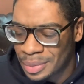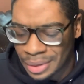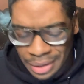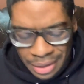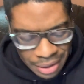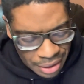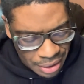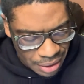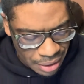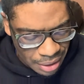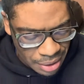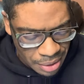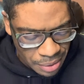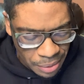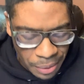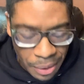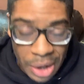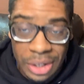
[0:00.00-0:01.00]

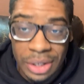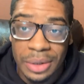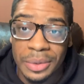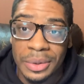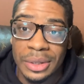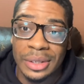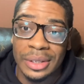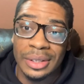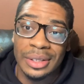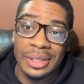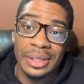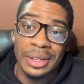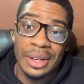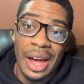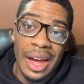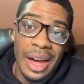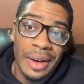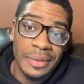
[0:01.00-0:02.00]
the Washington Wizards?
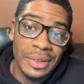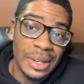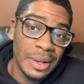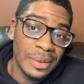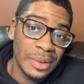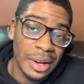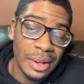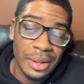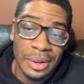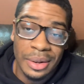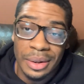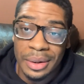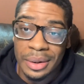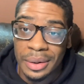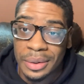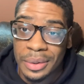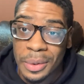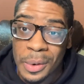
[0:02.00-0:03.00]
I have teams like
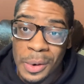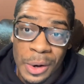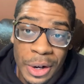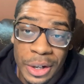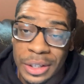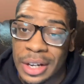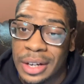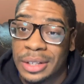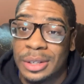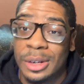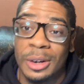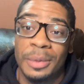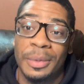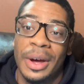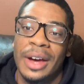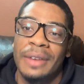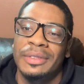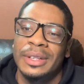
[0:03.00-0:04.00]
the the Warriors I could talk
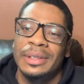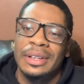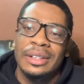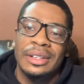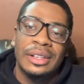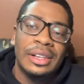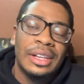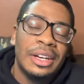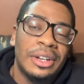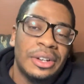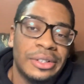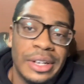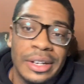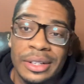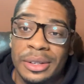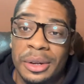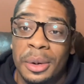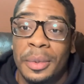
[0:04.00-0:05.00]
about. I have teams like the Lakers I
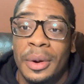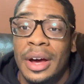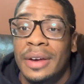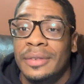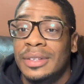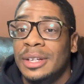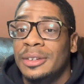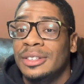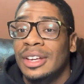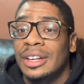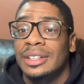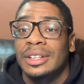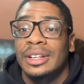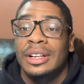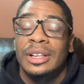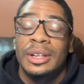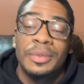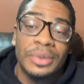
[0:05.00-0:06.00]
could talk about. I have teams like the
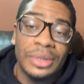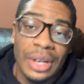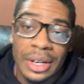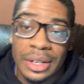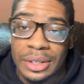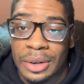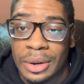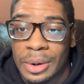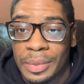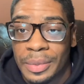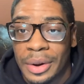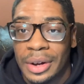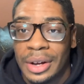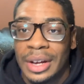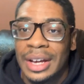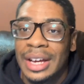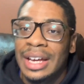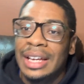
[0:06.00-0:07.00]
Clippers I could talk about.
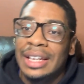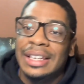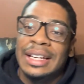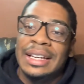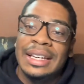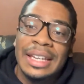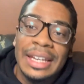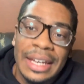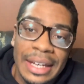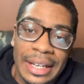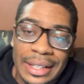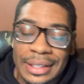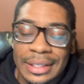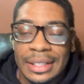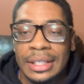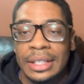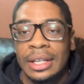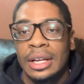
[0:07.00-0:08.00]
The
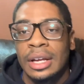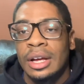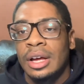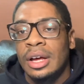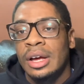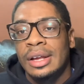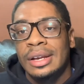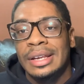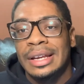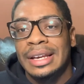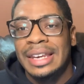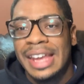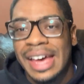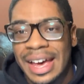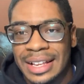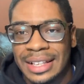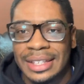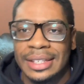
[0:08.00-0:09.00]
Knicks, the
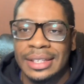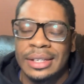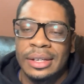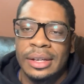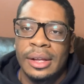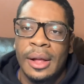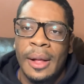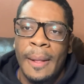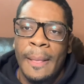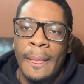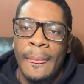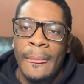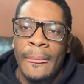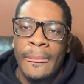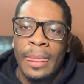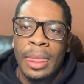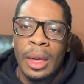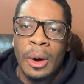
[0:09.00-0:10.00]
Nets.
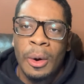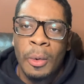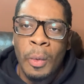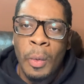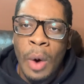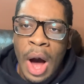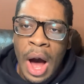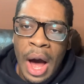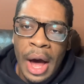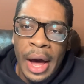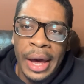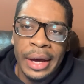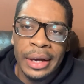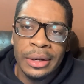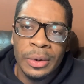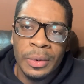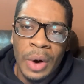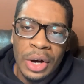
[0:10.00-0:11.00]
Why
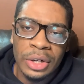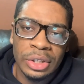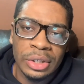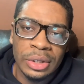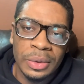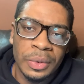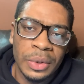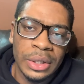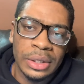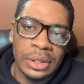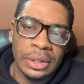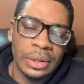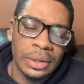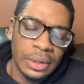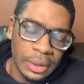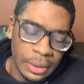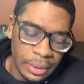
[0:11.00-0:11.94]
the Washington Wizards?